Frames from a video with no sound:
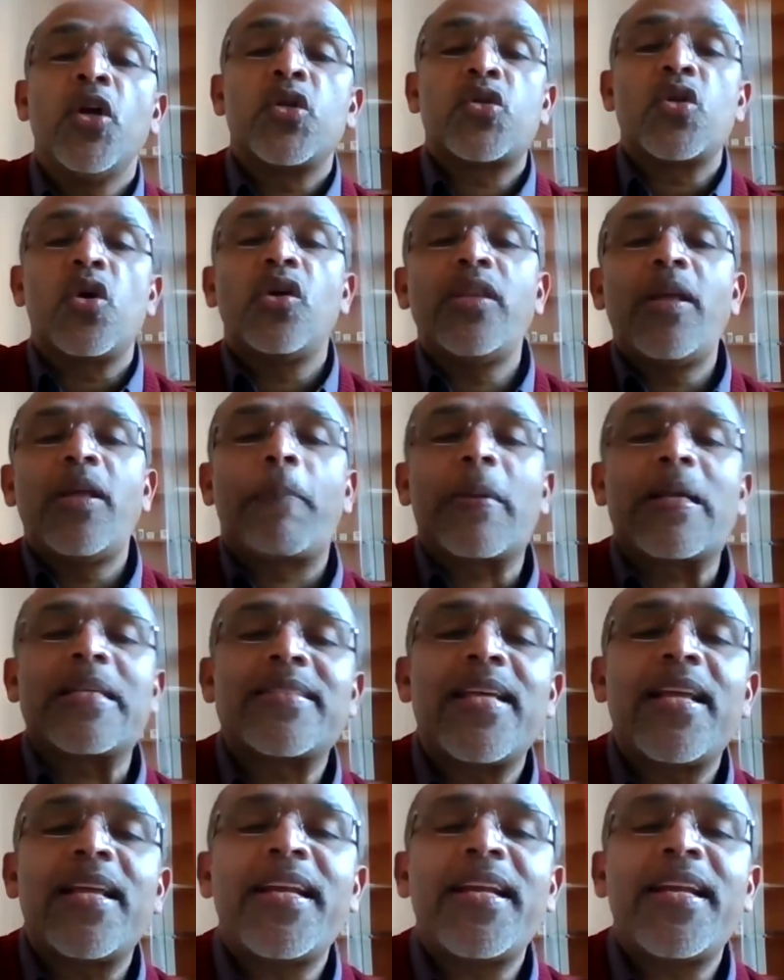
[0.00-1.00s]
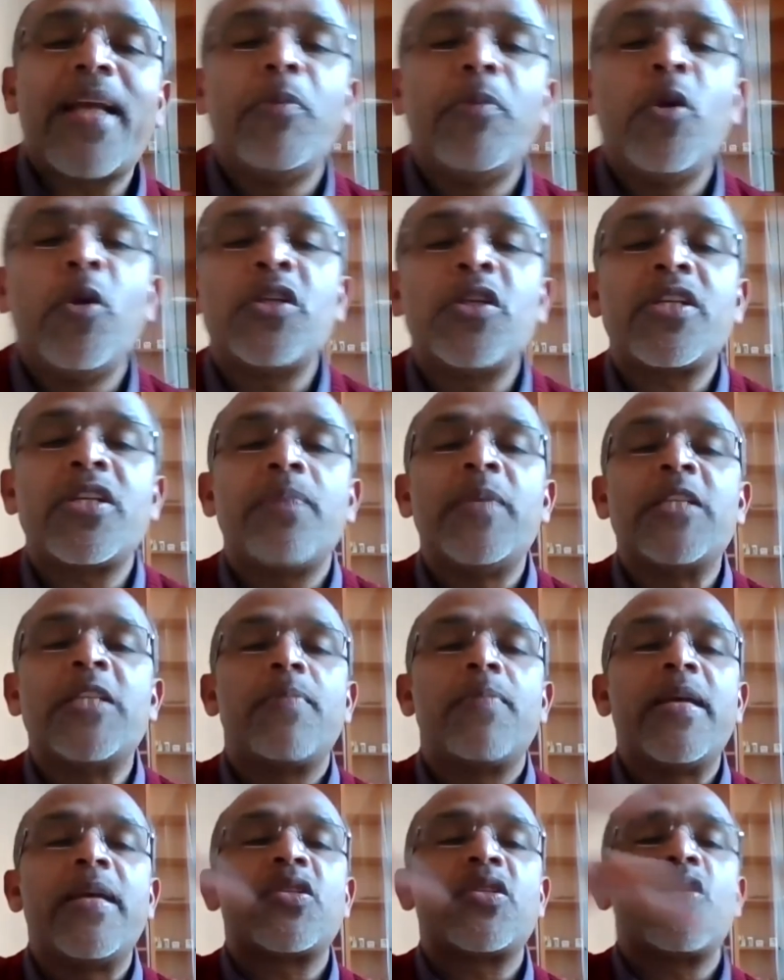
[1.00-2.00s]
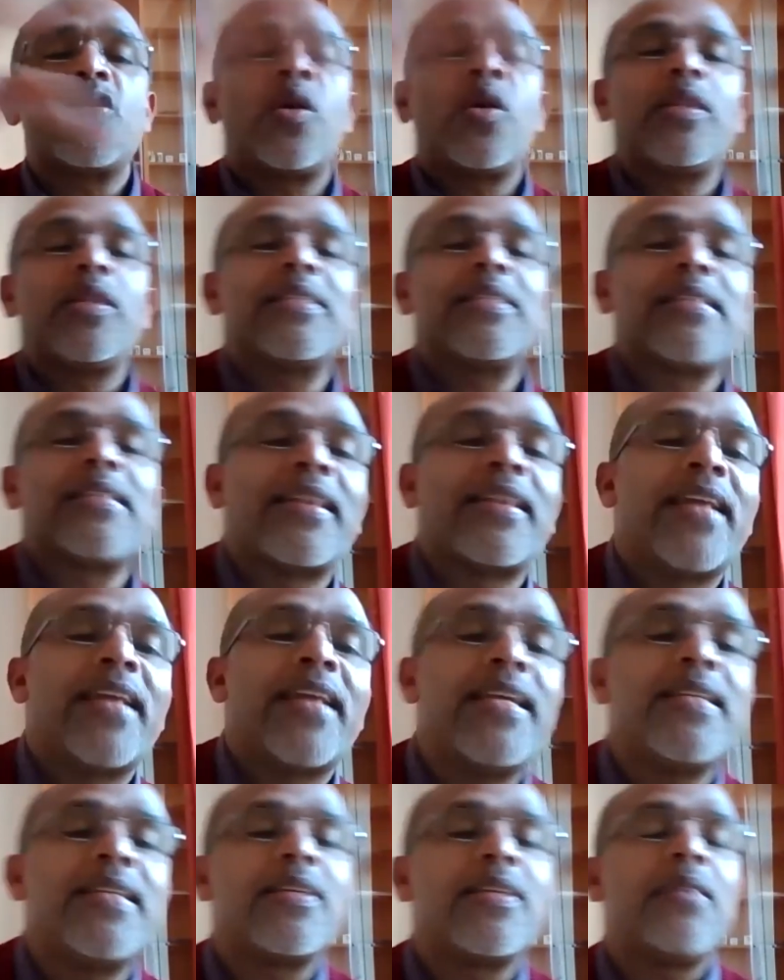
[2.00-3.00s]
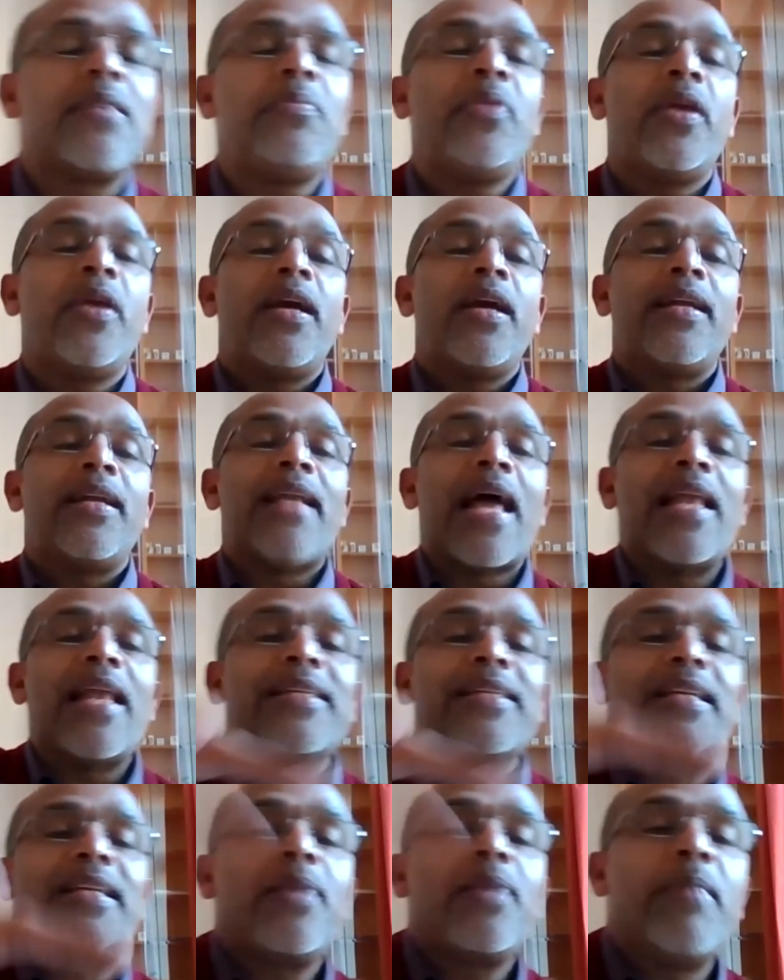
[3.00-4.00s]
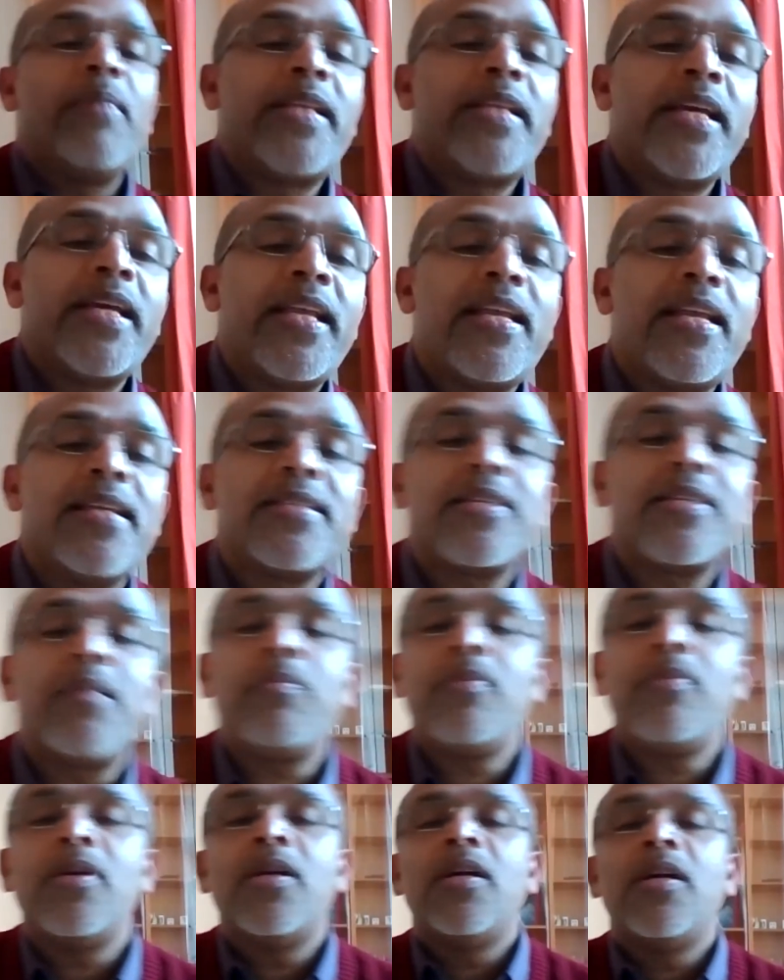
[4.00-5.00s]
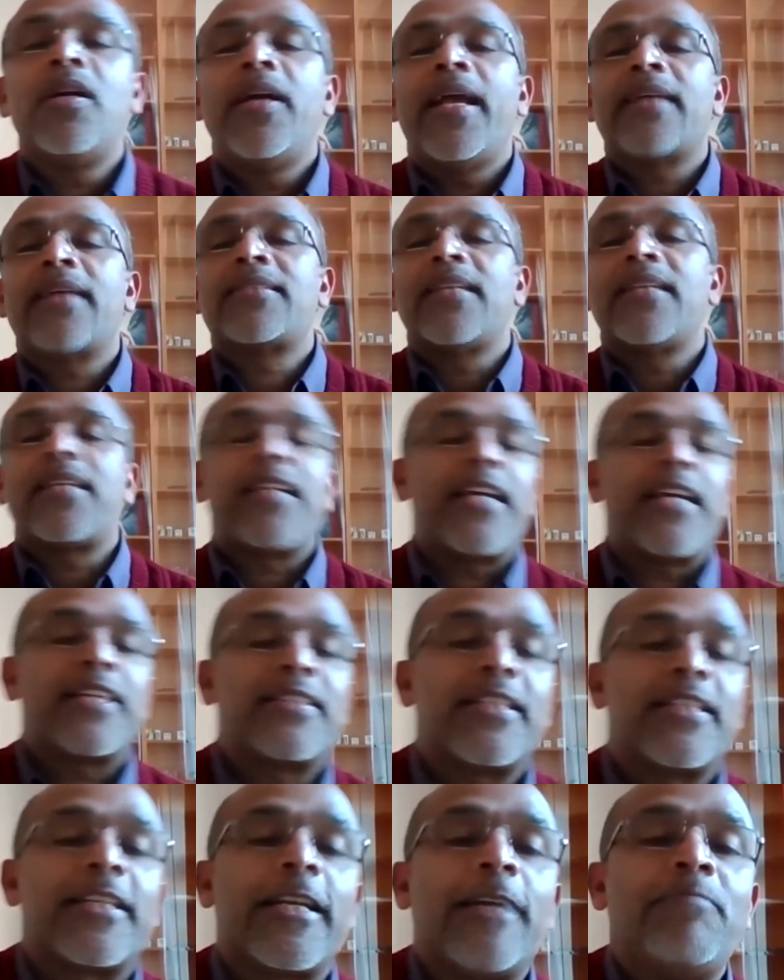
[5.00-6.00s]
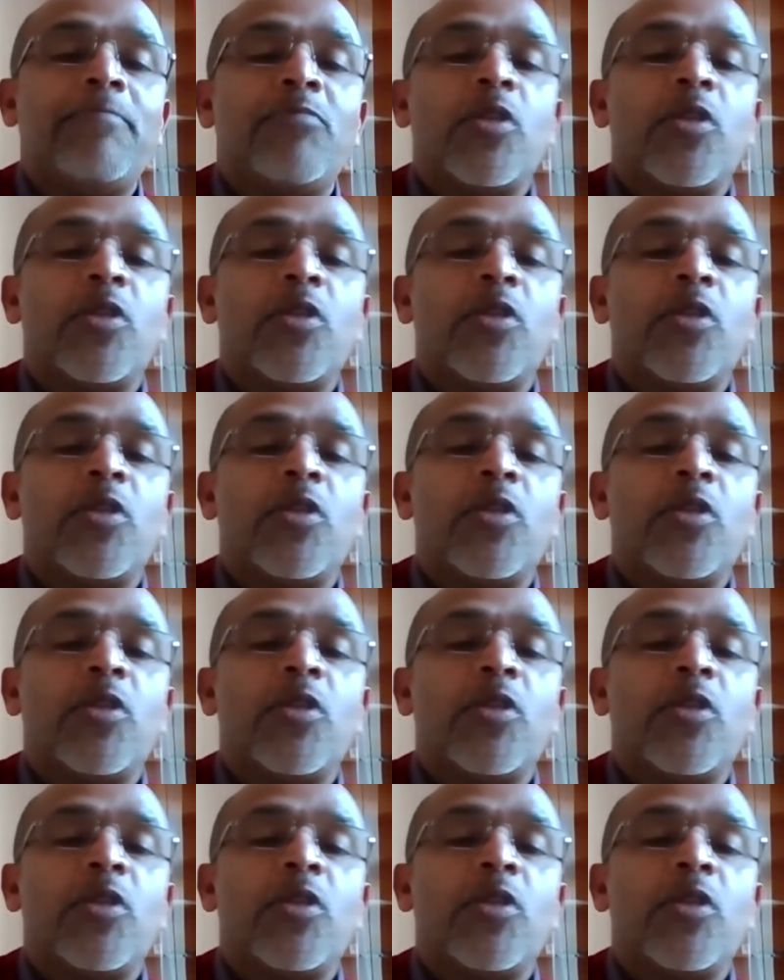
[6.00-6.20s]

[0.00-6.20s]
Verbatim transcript: So the present communism is based on this atheism, dialectical materialism, etc., etc.